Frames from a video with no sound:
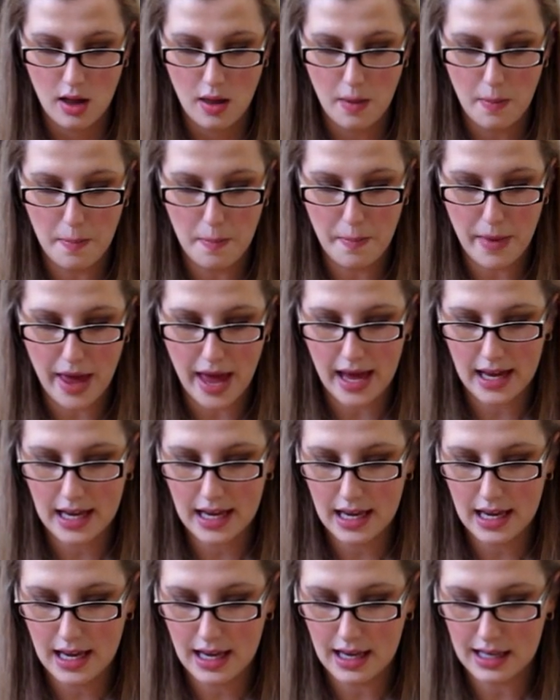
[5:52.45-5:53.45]

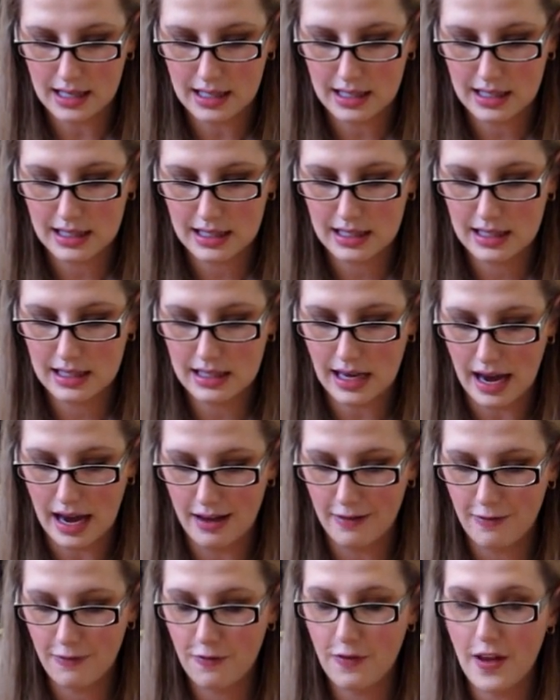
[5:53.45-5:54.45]
Maggie
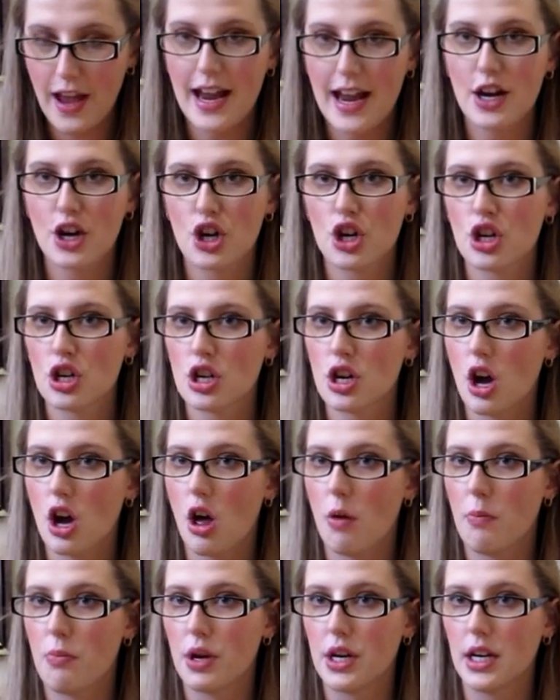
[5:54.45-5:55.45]
Stiefvater.
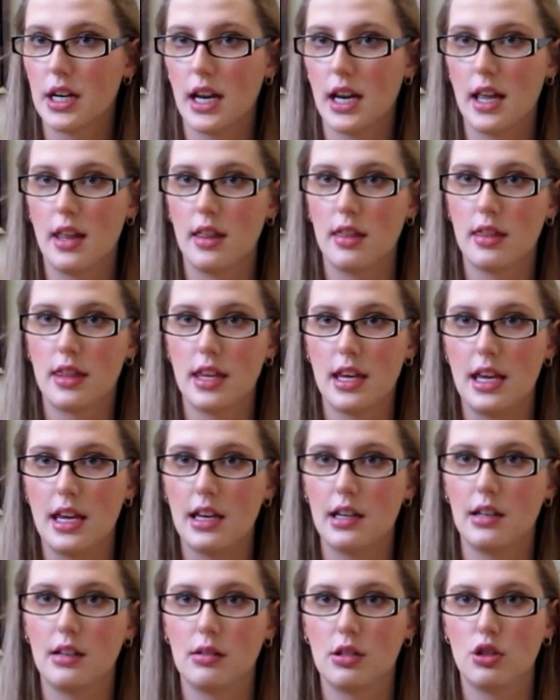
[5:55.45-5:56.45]
I'll put it in
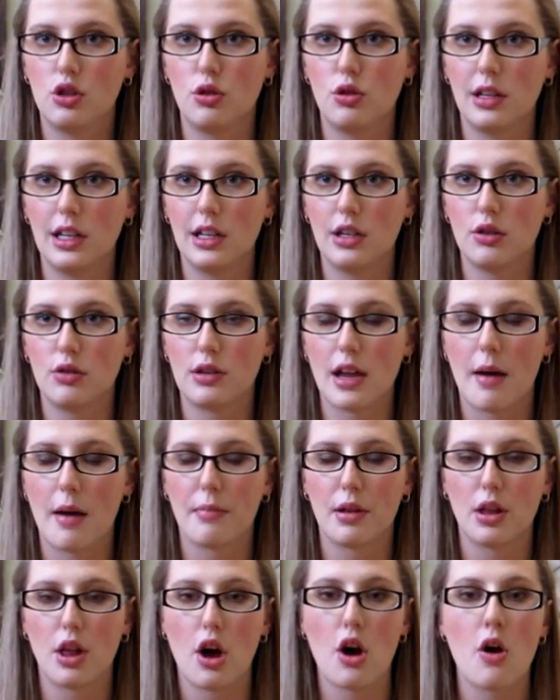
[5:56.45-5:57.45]
the doodly-doo down
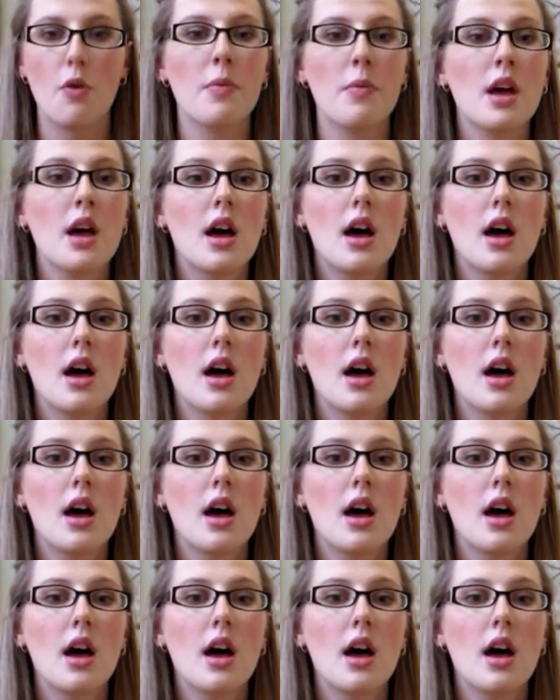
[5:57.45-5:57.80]
below.